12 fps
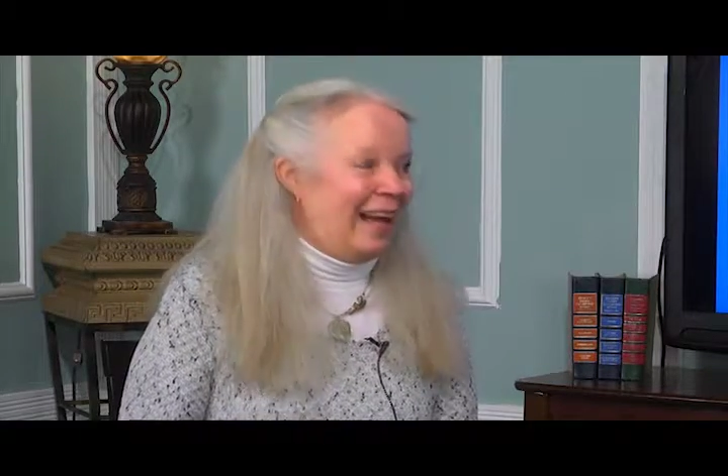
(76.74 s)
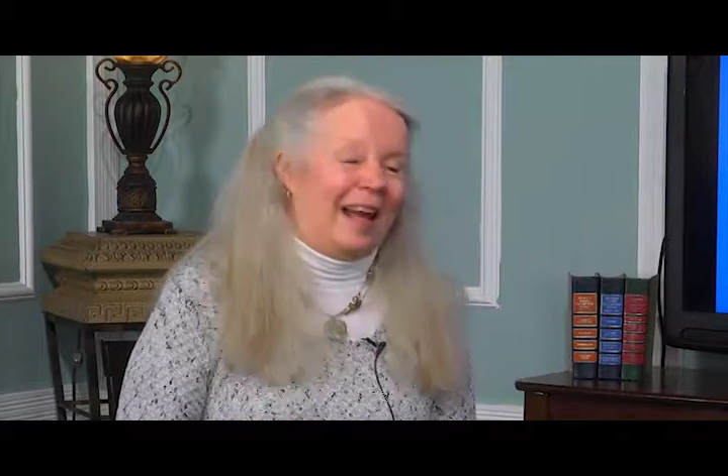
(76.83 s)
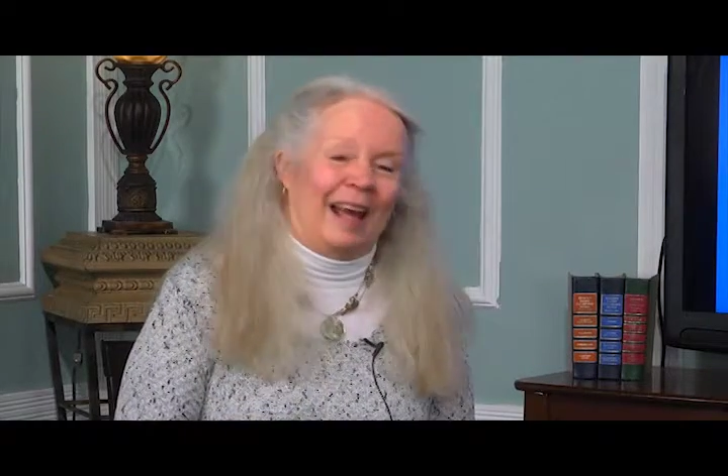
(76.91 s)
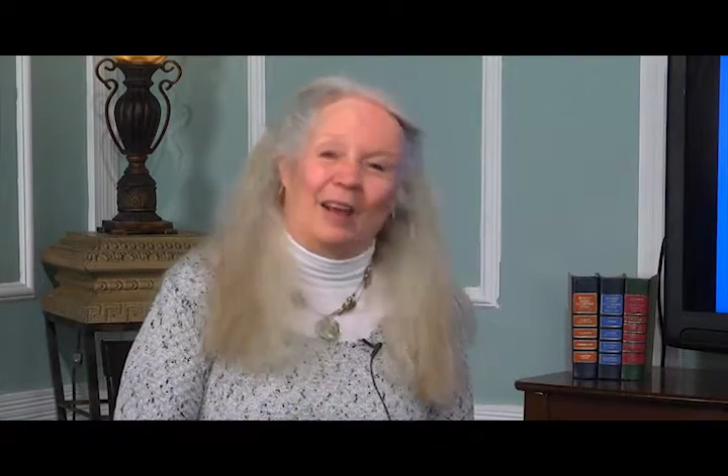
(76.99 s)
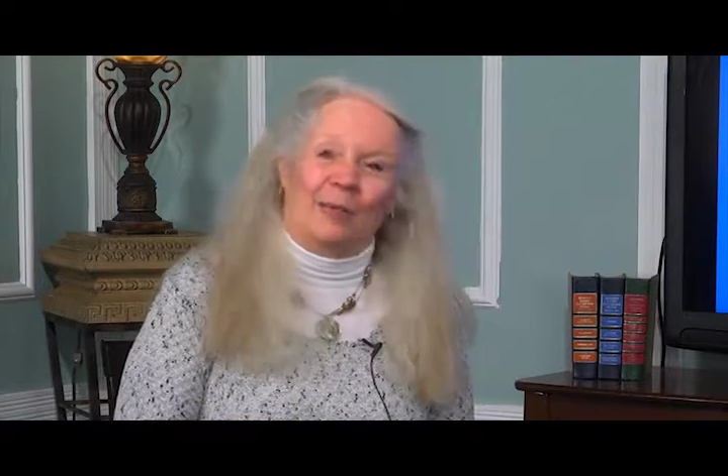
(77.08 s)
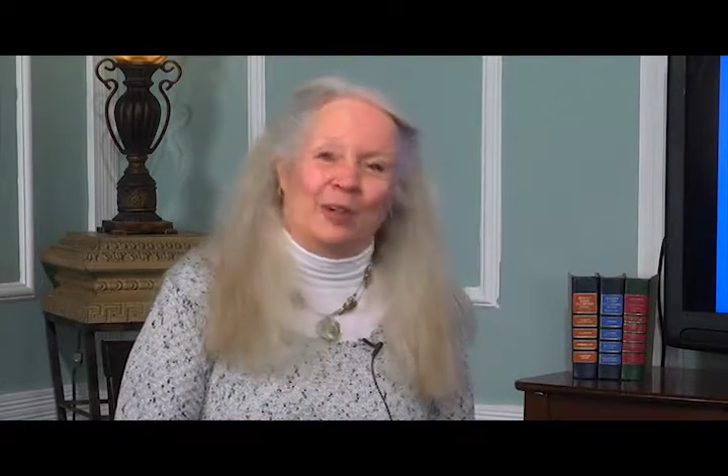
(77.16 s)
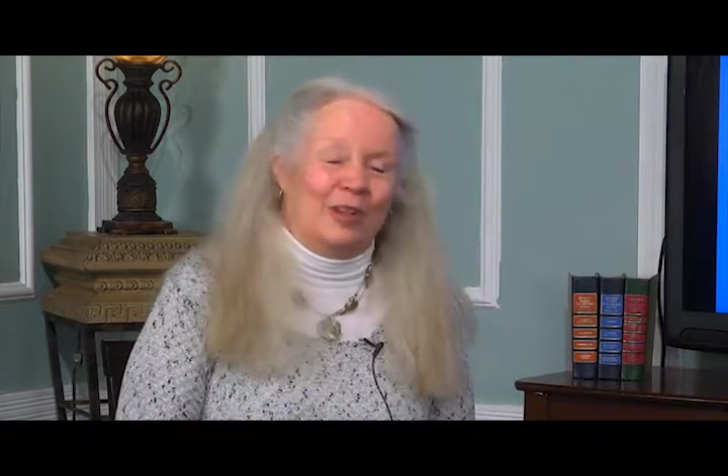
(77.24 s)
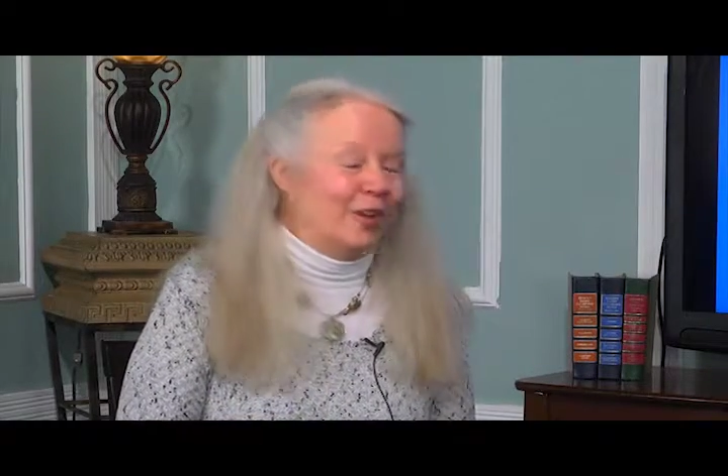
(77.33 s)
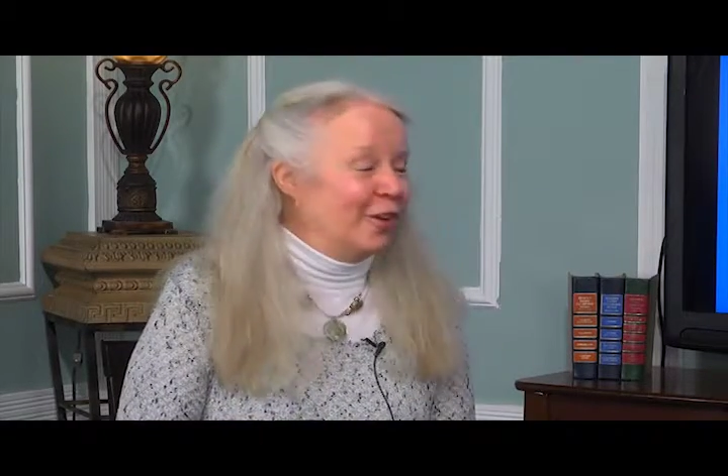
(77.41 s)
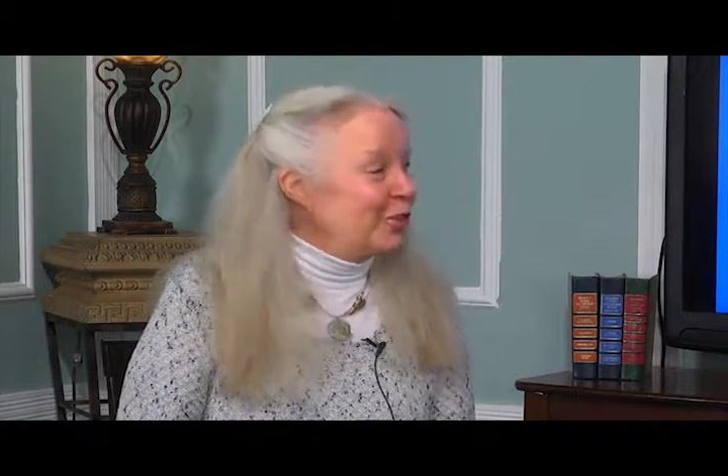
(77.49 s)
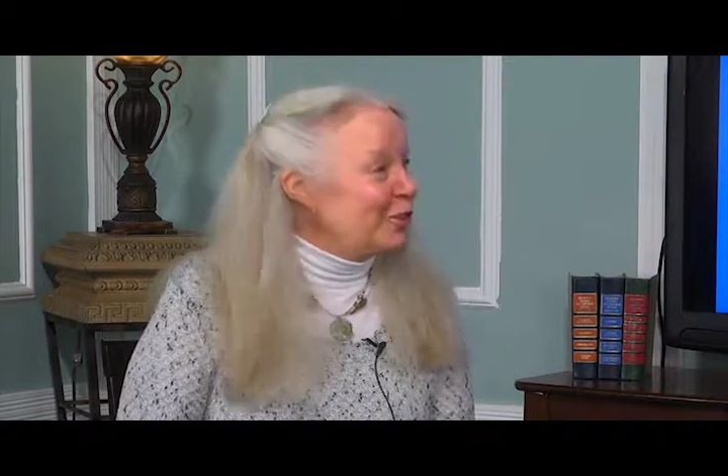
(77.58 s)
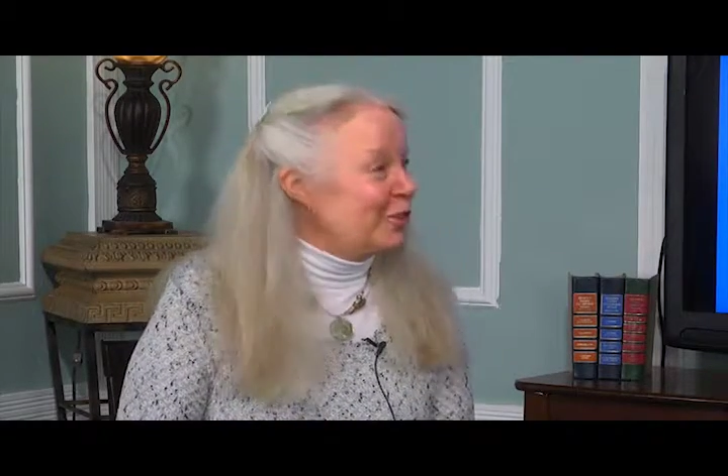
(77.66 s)
and we
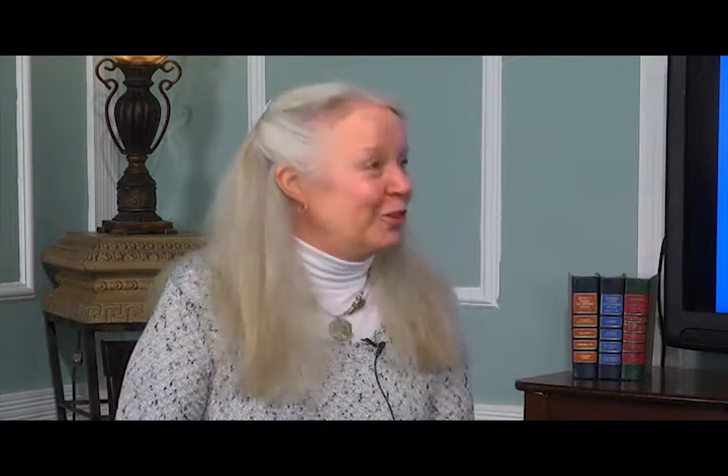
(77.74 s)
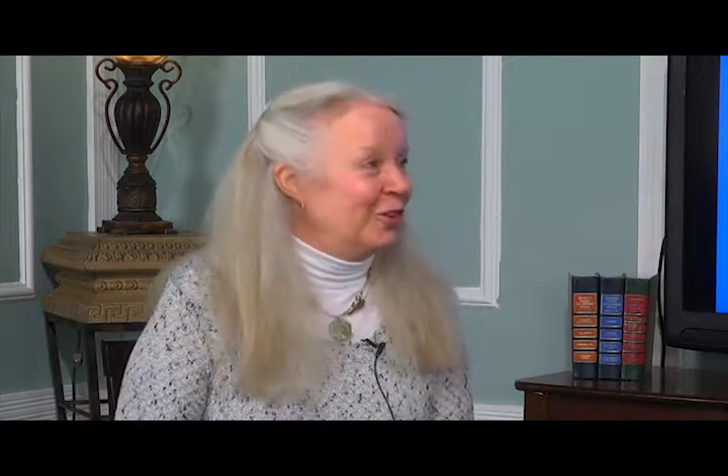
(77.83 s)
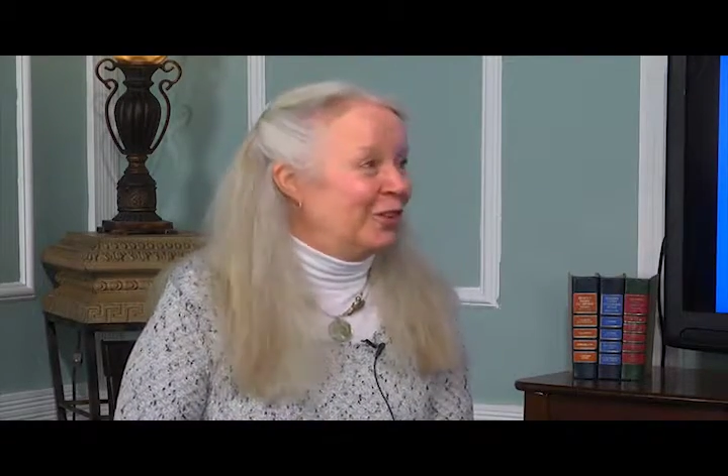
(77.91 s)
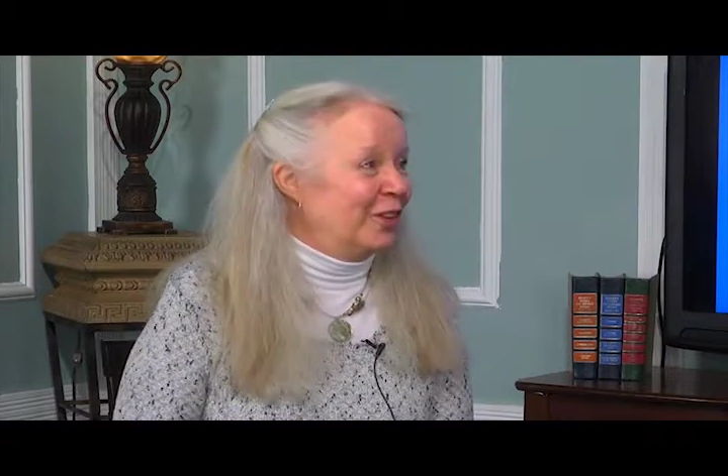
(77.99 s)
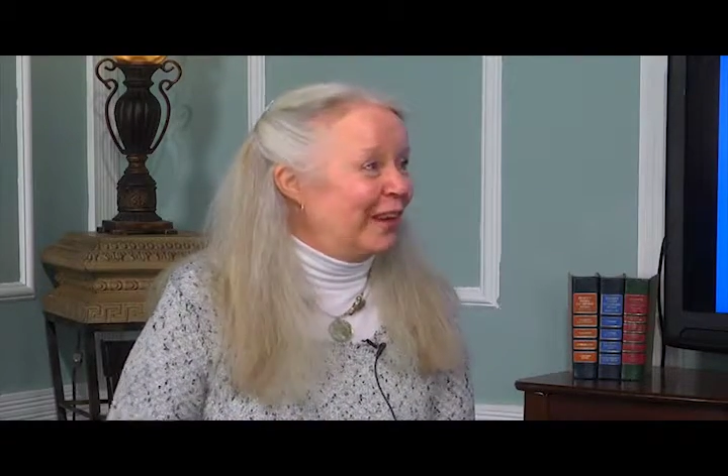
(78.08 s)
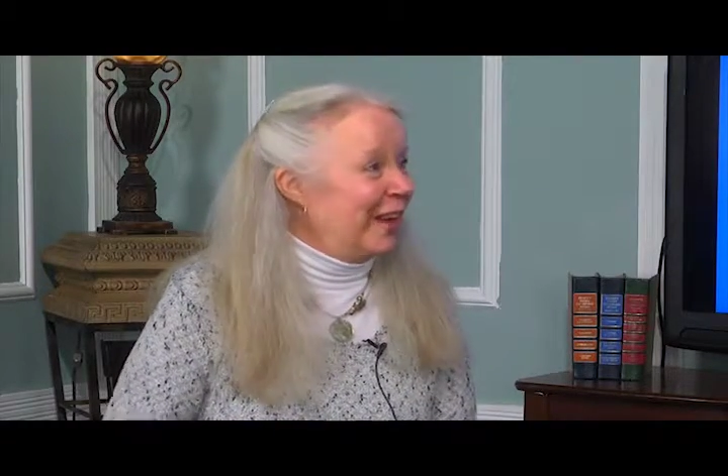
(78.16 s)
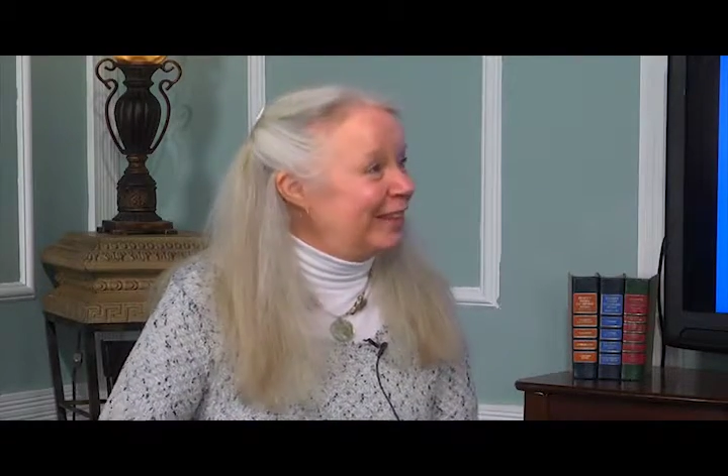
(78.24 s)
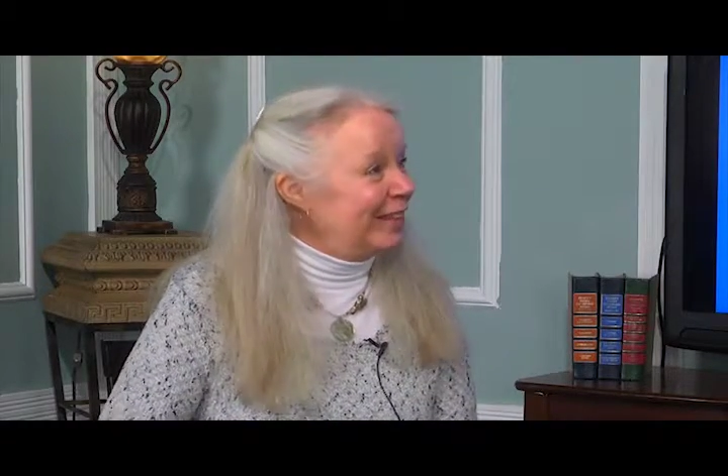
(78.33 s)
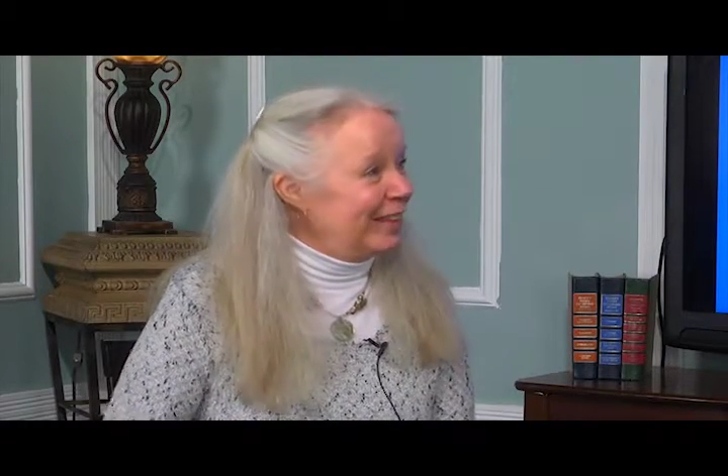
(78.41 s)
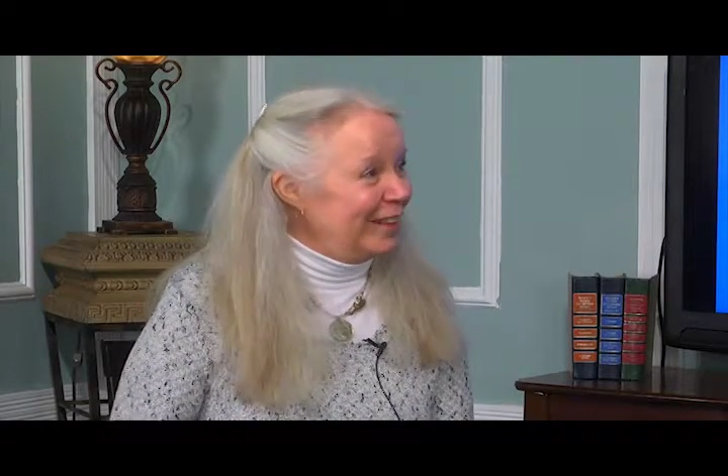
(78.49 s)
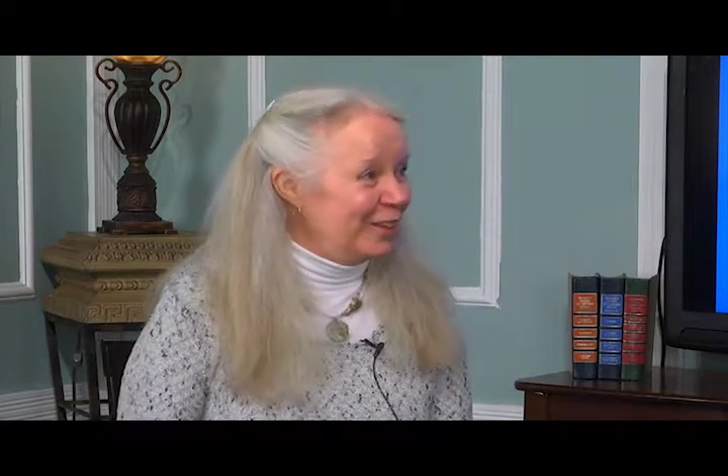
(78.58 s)
no sooner got the